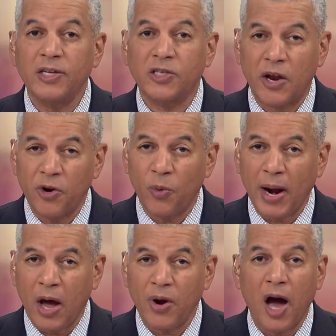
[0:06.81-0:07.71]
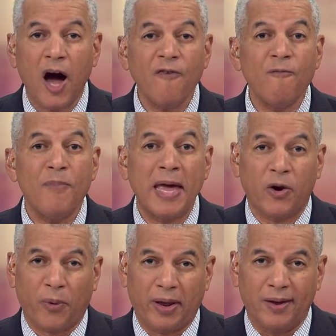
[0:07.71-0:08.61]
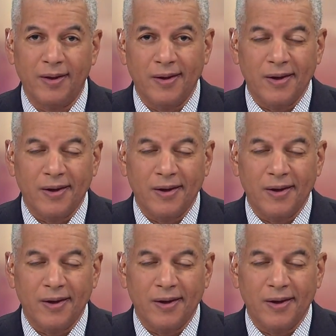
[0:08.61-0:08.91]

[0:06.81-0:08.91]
centered around Hough Bakery.